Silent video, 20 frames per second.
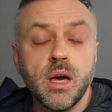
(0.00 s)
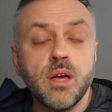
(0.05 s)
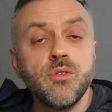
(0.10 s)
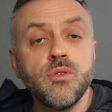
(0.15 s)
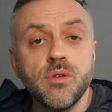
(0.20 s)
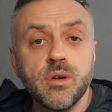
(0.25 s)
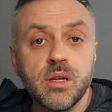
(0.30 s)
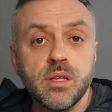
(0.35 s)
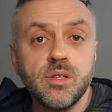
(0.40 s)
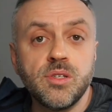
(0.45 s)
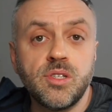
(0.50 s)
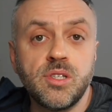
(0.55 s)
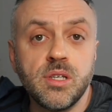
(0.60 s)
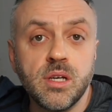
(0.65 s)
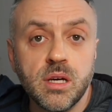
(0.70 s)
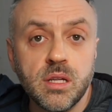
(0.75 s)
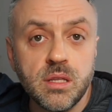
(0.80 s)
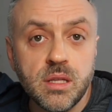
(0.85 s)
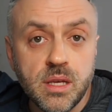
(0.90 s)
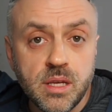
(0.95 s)
And you're going to see
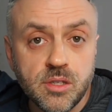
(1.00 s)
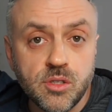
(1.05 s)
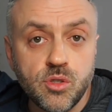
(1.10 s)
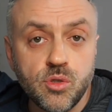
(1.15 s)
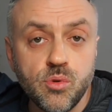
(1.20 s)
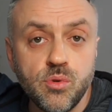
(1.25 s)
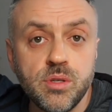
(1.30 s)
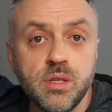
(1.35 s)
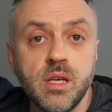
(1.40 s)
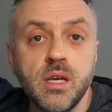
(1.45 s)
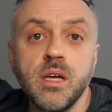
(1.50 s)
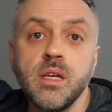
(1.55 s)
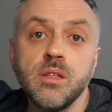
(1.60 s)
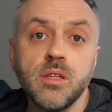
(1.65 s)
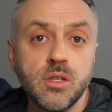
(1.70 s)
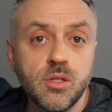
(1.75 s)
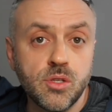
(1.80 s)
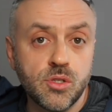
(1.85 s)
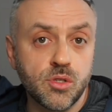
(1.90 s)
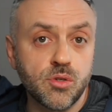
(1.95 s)
a link to it in
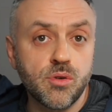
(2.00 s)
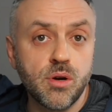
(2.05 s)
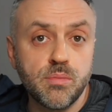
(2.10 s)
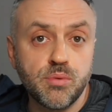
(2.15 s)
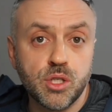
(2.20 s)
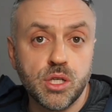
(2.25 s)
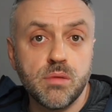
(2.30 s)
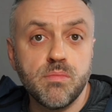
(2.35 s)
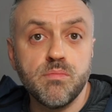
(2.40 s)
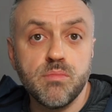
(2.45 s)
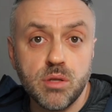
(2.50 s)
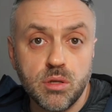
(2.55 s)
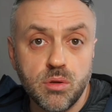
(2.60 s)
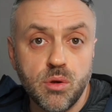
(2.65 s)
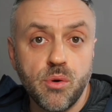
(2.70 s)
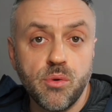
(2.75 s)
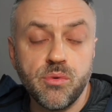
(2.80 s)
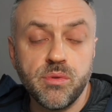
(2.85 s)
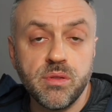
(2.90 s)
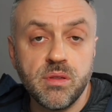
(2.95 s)
the description
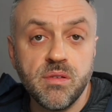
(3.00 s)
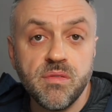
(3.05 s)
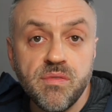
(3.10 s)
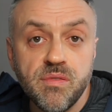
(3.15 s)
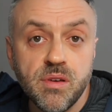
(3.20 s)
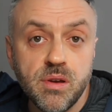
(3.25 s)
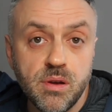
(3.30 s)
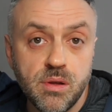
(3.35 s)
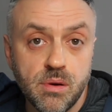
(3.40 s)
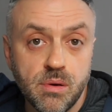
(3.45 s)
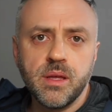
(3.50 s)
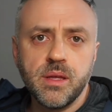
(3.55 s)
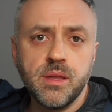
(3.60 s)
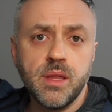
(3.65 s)
below the video.